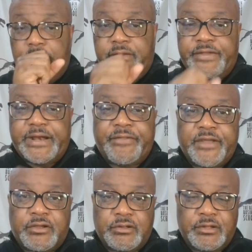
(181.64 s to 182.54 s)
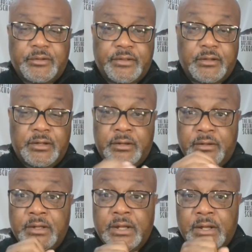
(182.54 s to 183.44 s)
then I think the,
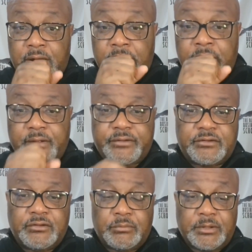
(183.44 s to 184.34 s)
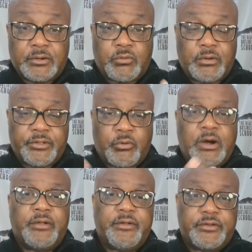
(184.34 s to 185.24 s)
the excuse me the the
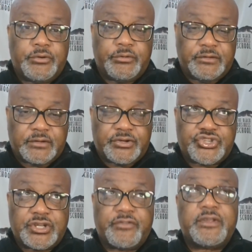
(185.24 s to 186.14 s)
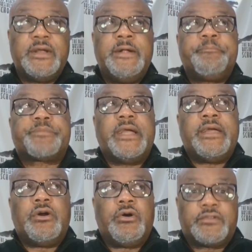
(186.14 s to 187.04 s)
quality of the news is going to shift.
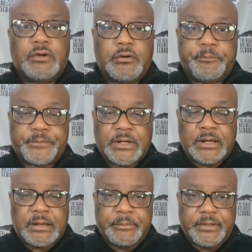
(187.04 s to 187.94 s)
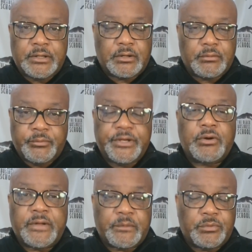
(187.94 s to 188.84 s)
And also, um, you know, we know
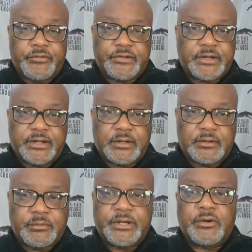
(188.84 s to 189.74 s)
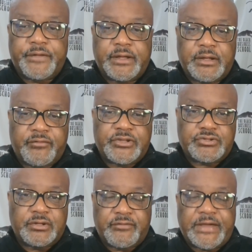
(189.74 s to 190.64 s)
how the movie's going to end. We know that
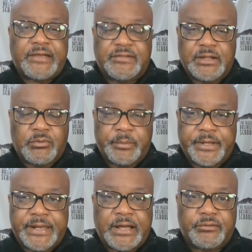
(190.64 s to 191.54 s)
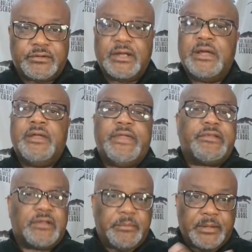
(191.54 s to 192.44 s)
eventually a vaccine will be announced. That's
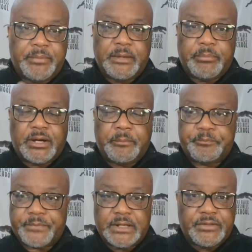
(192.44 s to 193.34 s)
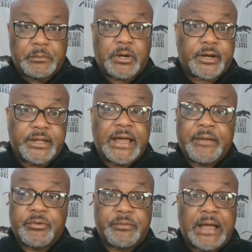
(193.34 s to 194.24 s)
going to be a big bump in the market. I
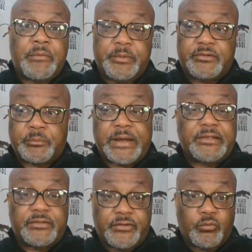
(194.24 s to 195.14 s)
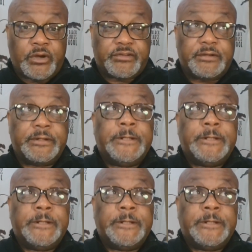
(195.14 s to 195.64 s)
would I would be surprised if it wasn't.